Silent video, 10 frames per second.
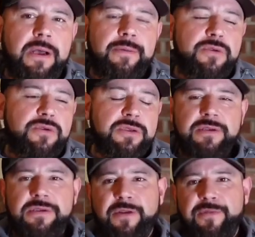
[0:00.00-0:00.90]
Usually
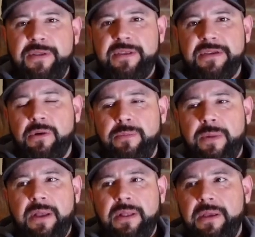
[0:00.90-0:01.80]
stuff like this I would
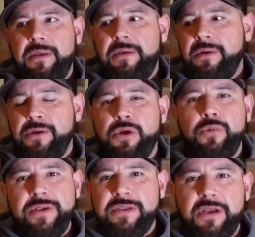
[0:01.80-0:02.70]
buy, like
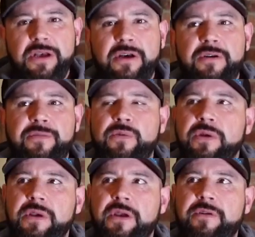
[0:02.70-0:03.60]
Cooey stuff
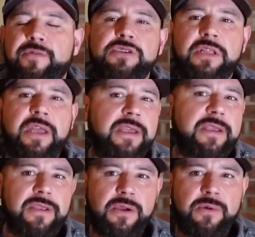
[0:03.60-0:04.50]
or First Light.
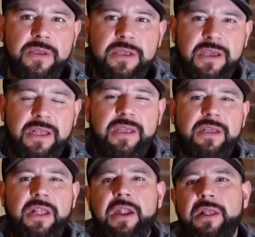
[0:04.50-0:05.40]
You know, I like
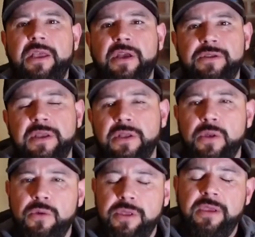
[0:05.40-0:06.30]
a lot of like hunting
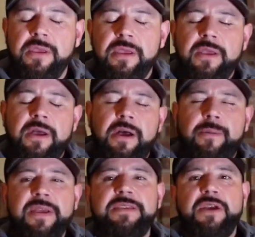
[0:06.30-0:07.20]
clothing,
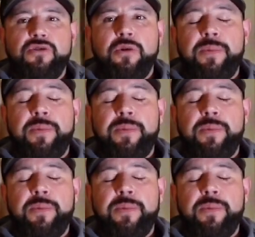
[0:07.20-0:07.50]
etc.